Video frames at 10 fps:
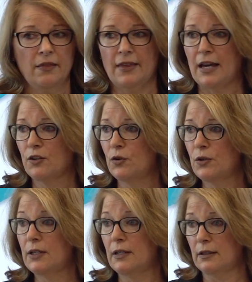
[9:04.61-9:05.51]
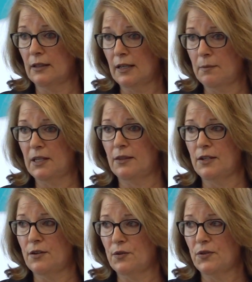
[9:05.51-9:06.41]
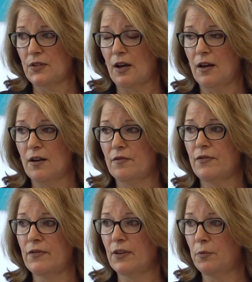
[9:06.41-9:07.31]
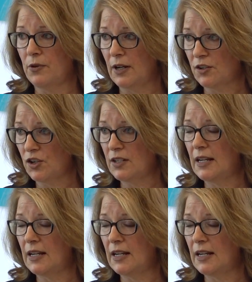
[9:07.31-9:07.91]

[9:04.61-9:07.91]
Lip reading: that could limit the use of the production